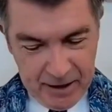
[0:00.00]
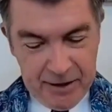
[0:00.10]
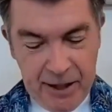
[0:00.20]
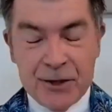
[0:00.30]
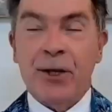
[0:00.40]

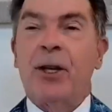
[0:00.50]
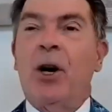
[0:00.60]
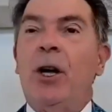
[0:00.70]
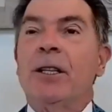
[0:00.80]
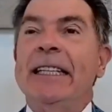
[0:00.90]
These are
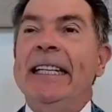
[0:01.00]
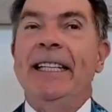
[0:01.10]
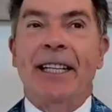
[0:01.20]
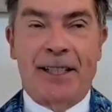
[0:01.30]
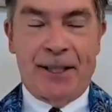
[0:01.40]
called
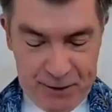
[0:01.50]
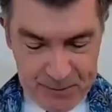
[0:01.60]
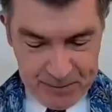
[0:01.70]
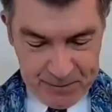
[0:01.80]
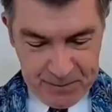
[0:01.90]

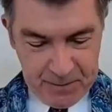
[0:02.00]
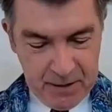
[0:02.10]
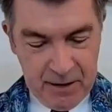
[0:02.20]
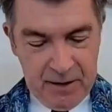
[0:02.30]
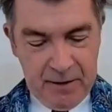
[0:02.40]
edicts,
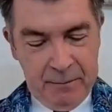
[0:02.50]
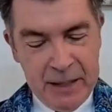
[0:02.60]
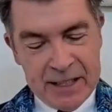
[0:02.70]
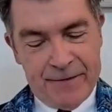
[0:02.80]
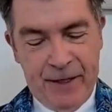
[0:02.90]

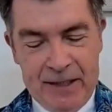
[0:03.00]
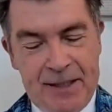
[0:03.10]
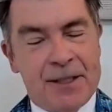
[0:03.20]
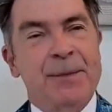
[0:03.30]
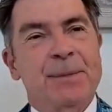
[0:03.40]

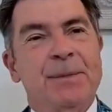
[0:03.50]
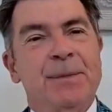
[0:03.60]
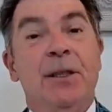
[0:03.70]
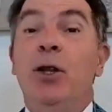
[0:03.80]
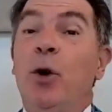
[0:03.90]
mitzvahs,
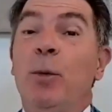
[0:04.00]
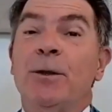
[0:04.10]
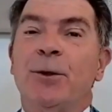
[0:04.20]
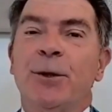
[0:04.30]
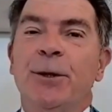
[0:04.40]

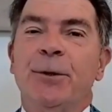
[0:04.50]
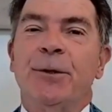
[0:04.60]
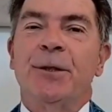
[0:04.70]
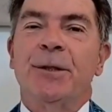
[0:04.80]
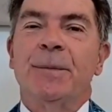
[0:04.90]
noble
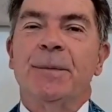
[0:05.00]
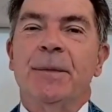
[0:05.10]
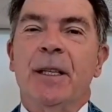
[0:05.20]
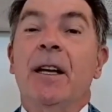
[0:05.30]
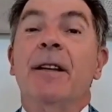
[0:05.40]
truths,
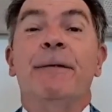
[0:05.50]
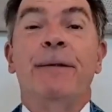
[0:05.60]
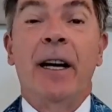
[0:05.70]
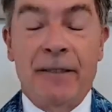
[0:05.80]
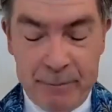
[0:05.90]
the
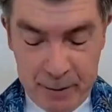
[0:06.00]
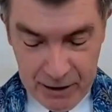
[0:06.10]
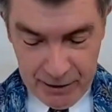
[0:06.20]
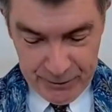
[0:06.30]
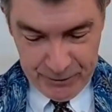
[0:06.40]
5
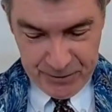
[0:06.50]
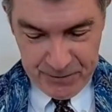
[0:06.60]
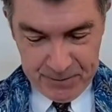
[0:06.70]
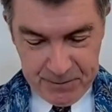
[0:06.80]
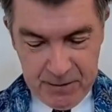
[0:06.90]

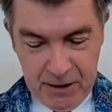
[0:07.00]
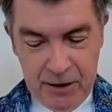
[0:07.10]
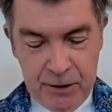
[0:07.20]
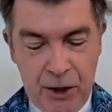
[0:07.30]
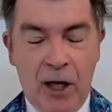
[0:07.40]
pillars,
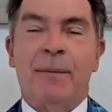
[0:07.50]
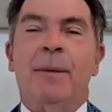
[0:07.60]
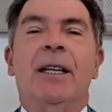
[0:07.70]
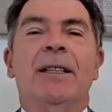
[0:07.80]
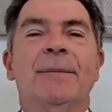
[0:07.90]

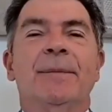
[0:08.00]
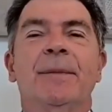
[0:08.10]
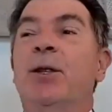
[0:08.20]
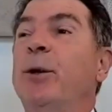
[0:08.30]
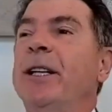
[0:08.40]
dogma,
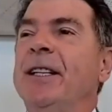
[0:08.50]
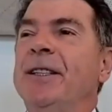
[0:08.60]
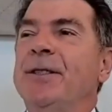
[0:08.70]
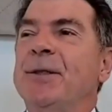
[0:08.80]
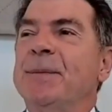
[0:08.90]

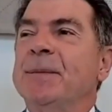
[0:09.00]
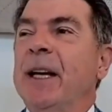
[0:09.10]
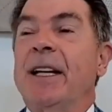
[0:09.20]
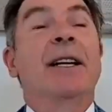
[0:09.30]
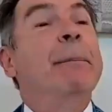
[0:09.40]
creeds,
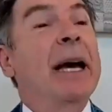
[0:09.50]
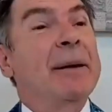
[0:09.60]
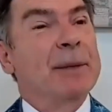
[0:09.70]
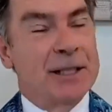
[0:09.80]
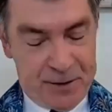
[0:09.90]
and
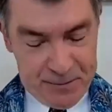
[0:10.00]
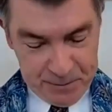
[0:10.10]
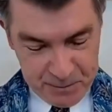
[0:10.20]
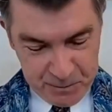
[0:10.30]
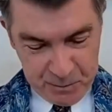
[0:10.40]
commandments.